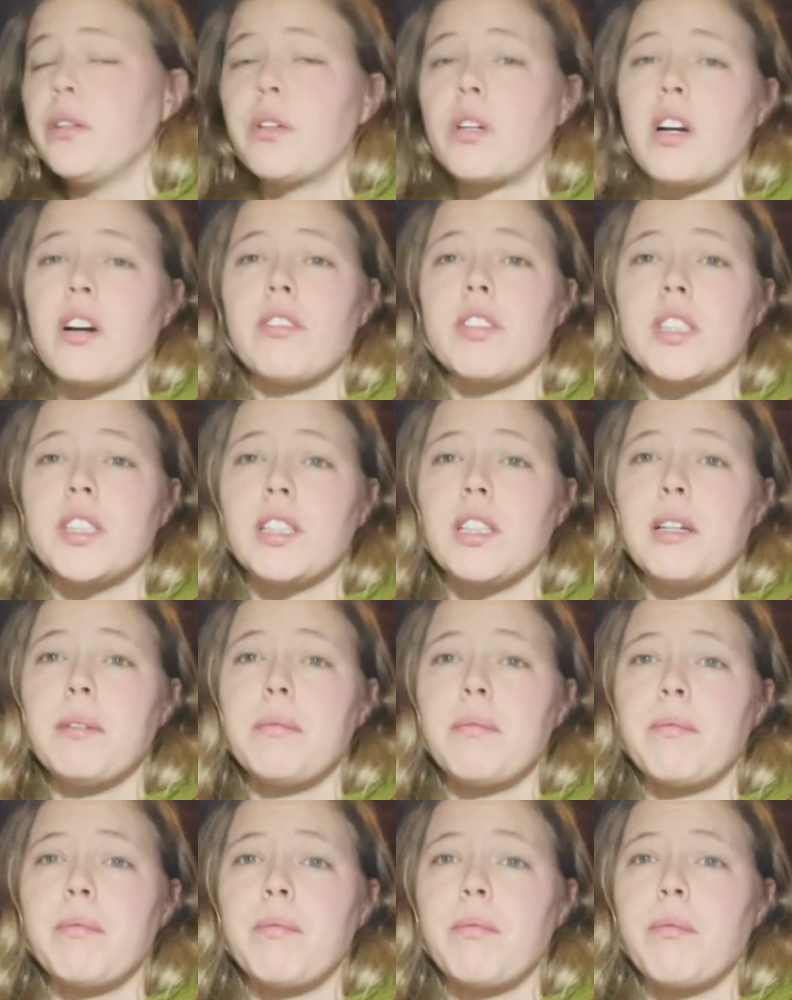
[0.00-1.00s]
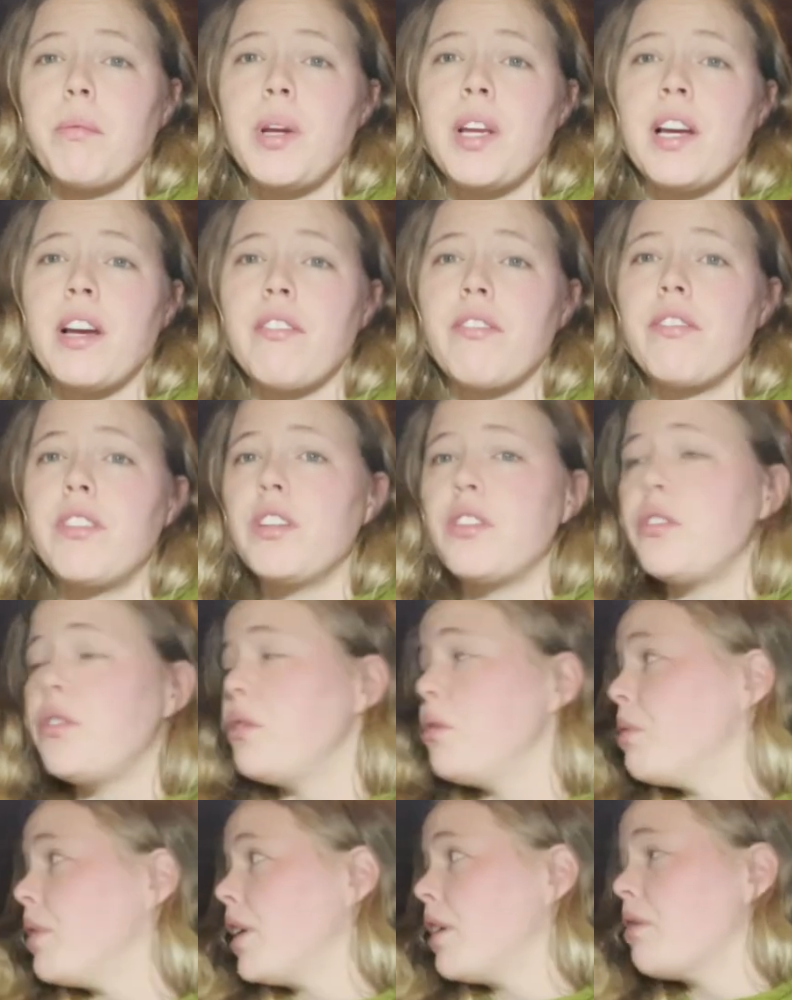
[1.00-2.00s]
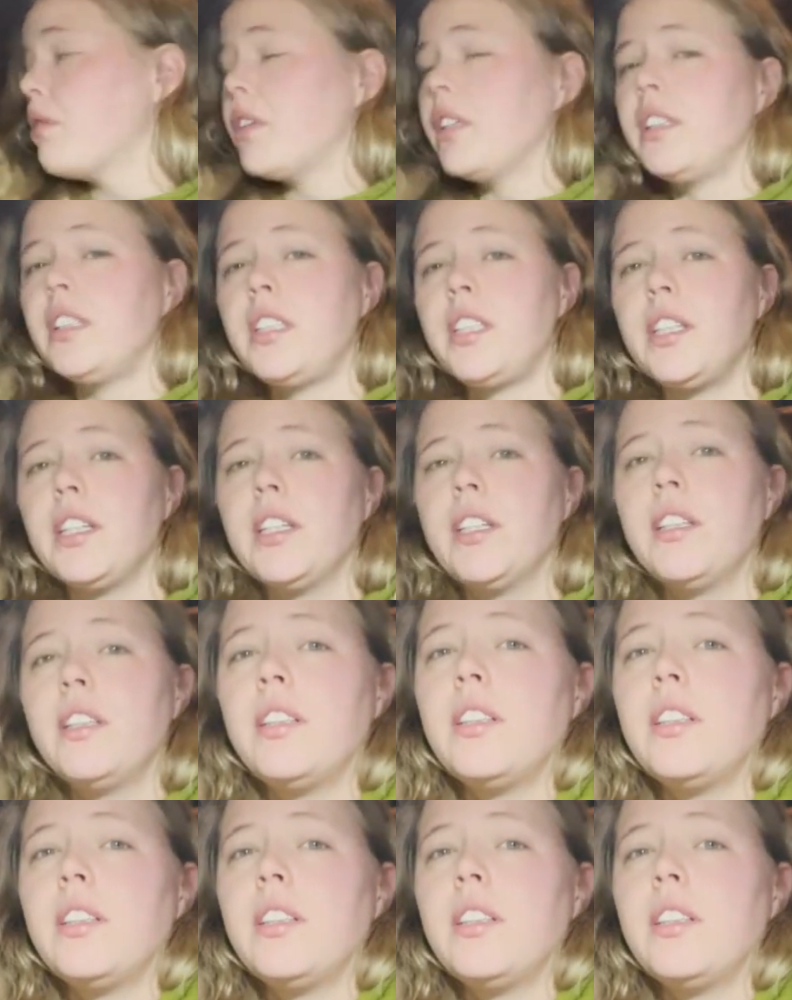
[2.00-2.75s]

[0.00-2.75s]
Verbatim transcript: covers up. We have the two rear ones here.